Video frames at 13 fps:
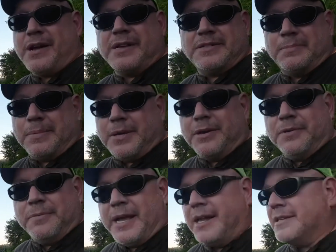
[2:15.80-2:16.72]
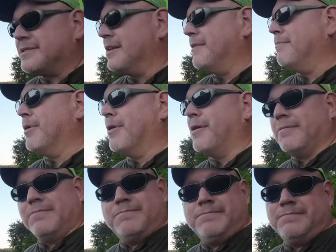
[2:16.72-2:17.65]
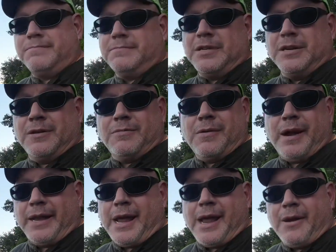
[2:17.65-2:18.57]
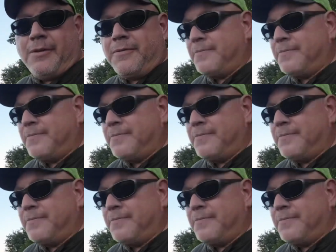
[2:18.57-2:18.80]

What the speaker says: as a bone, man. It's gonna burn, you know, right now.